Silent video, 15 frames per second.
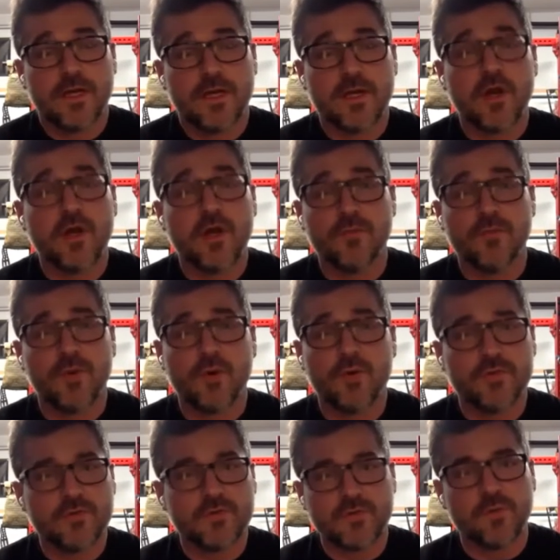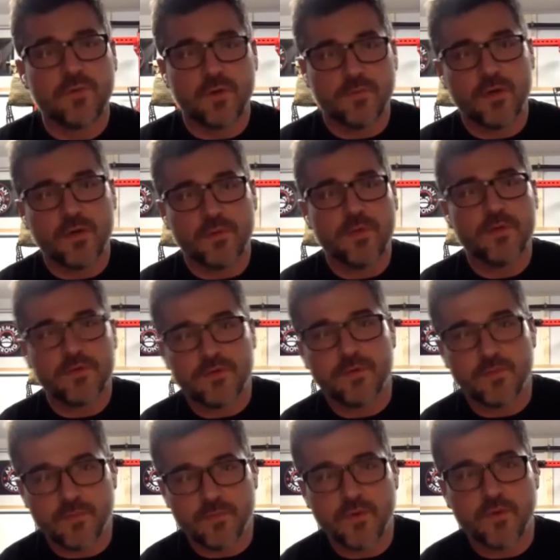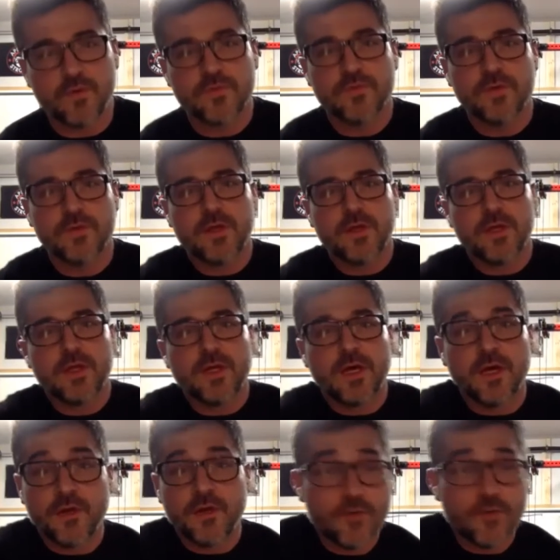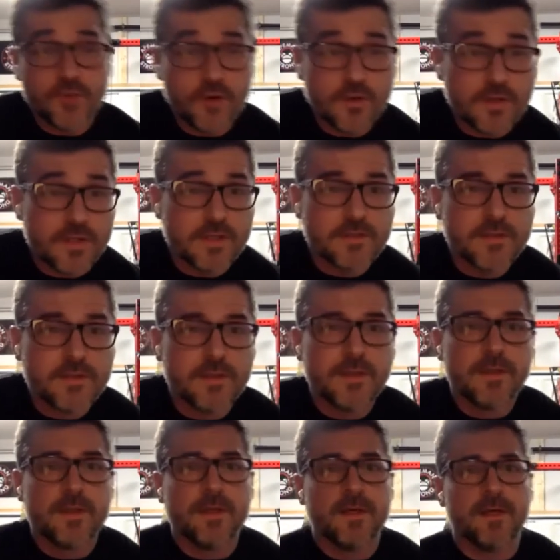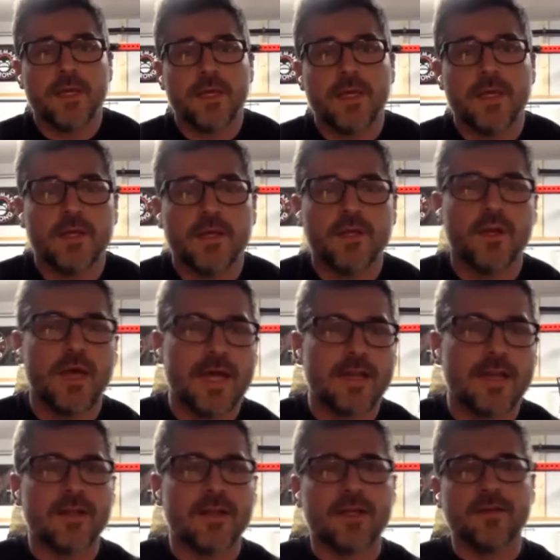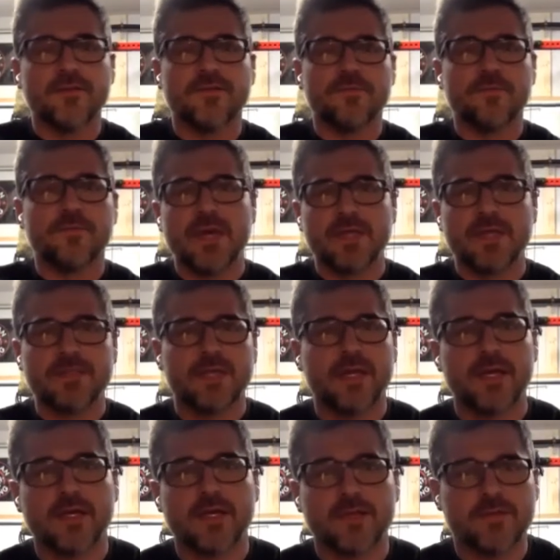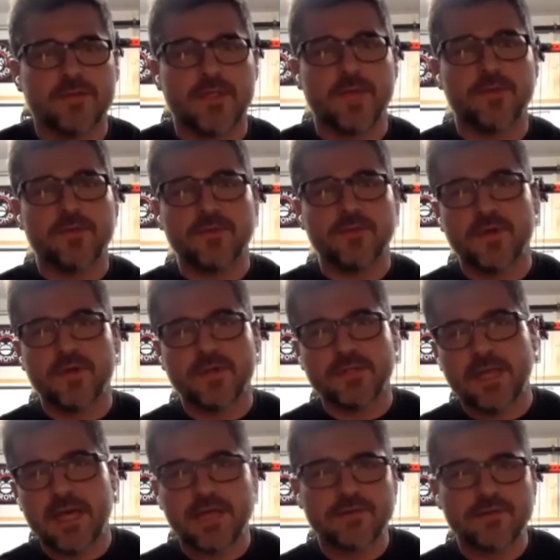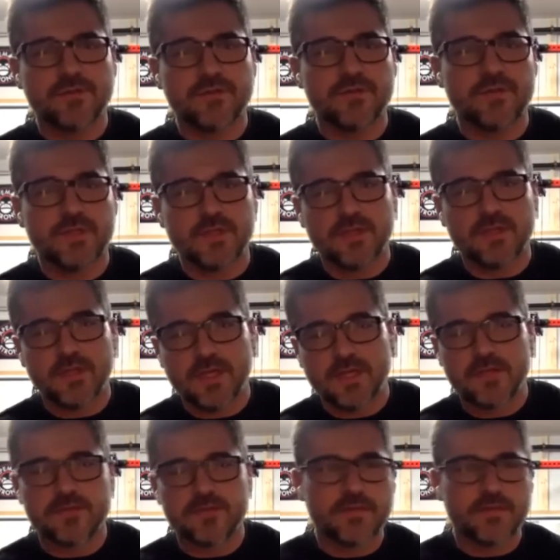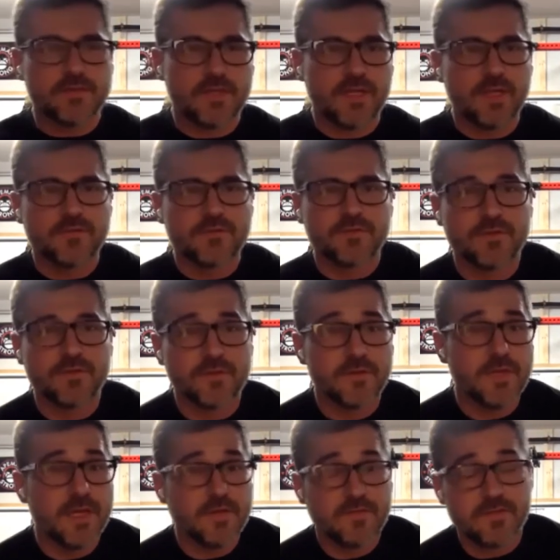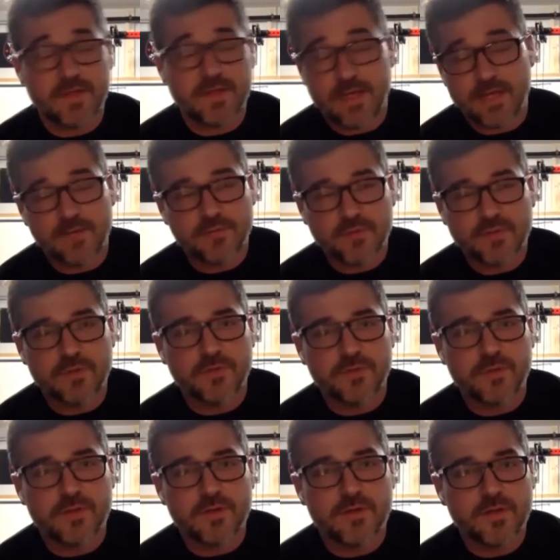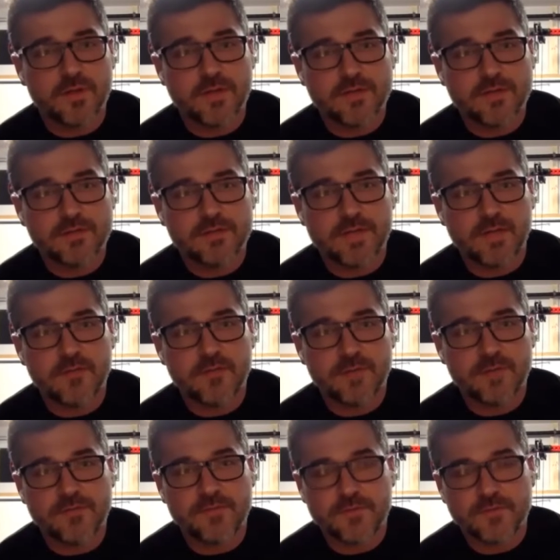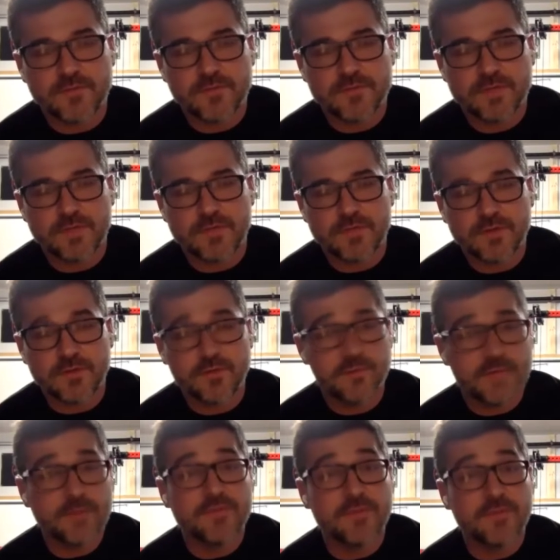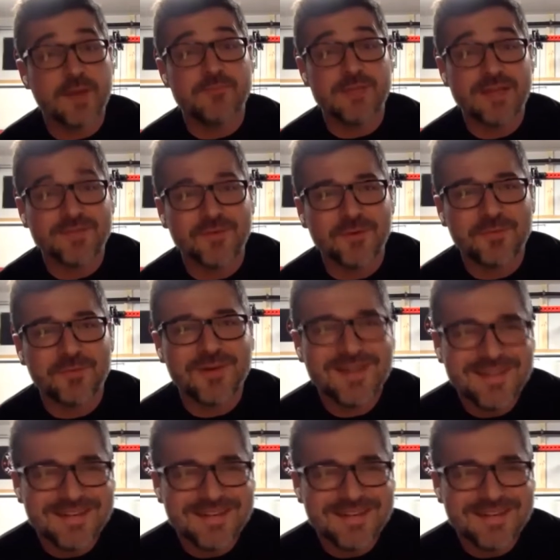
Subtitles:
I call them poles because they weren't barbells. They were poles, no knurling. And, you know, I had a pec deck that would attach to it and a leg extension hamstring curl. And I had a pull-up bar. And that was my first set of home gym. But that was in my bedroom,